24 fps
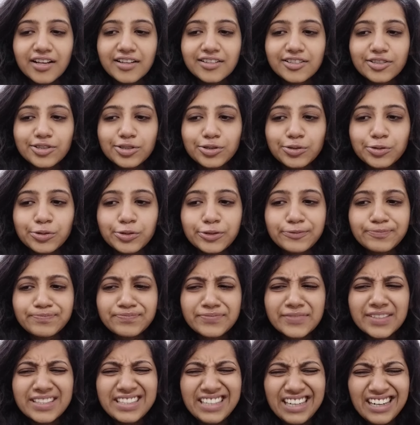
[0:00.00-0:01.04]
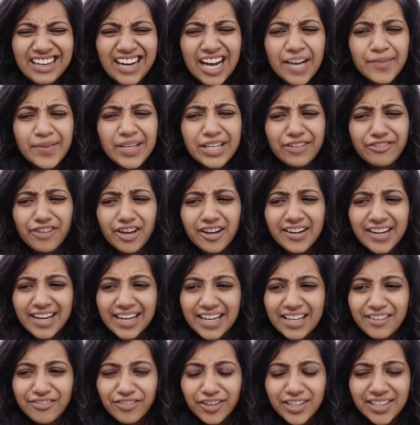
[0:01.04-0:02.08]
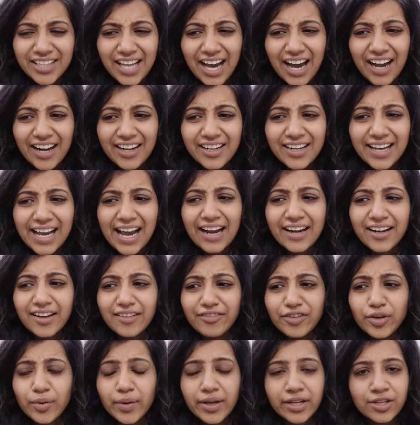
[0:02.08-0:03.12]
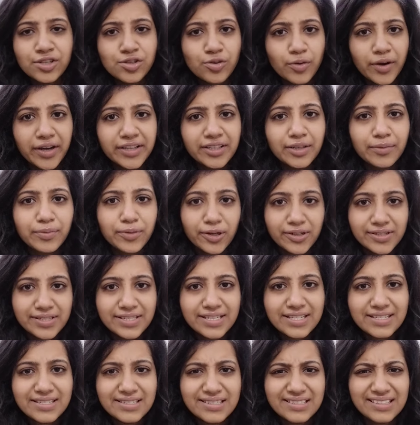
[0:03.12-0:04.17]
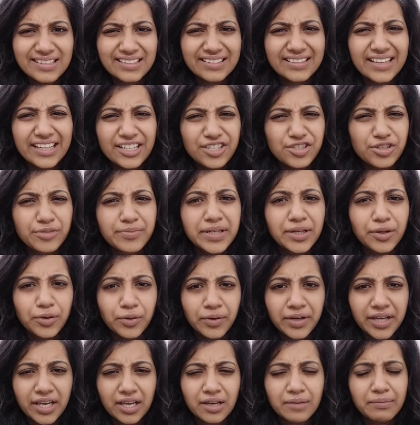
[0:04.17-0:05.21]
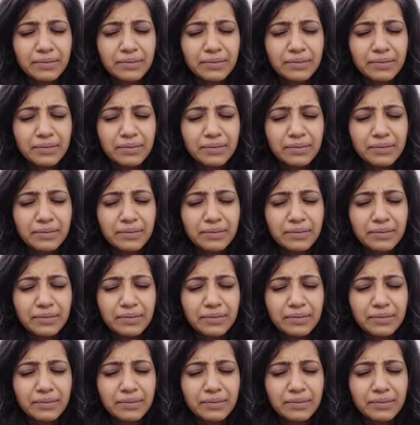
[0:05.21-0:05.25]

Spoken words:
So yeah, I mean, if you're ready for that and if you enjoy the process, that should be okay.